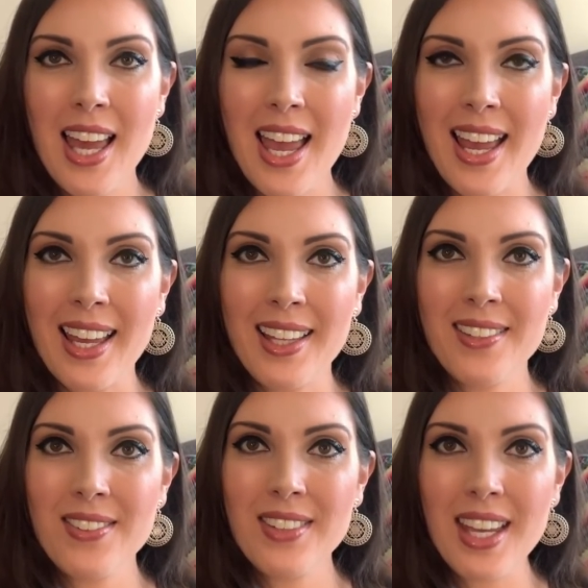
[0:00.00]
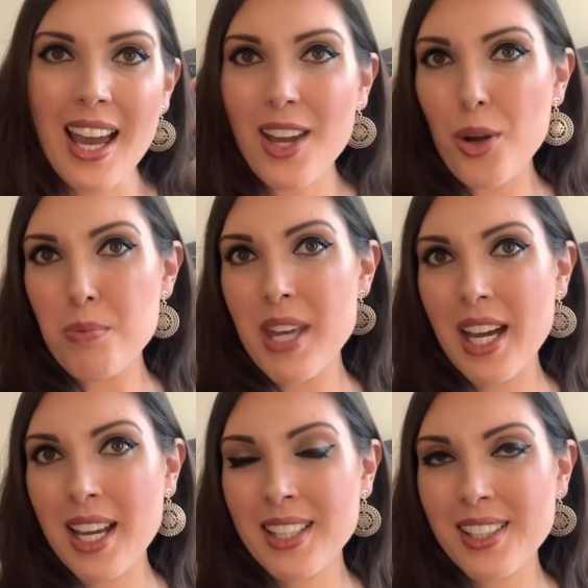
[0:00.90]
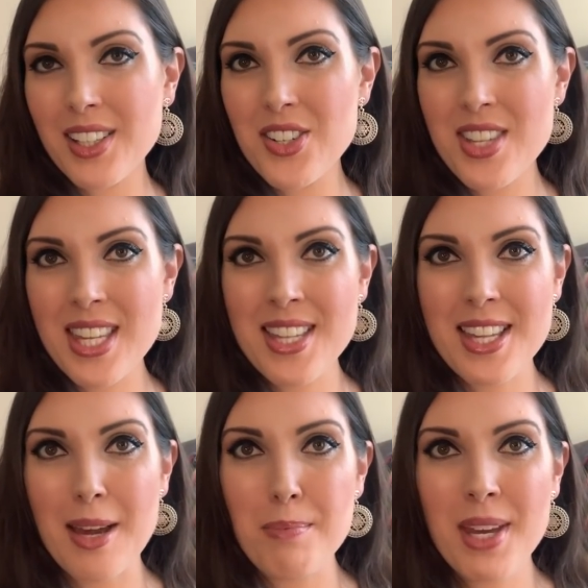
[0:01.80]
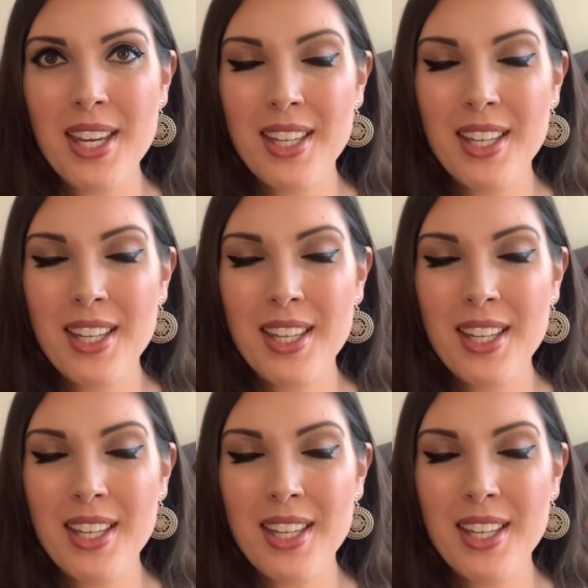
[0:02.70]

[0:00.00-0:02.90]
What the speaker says: And yeah, I hope that kind of clears things up.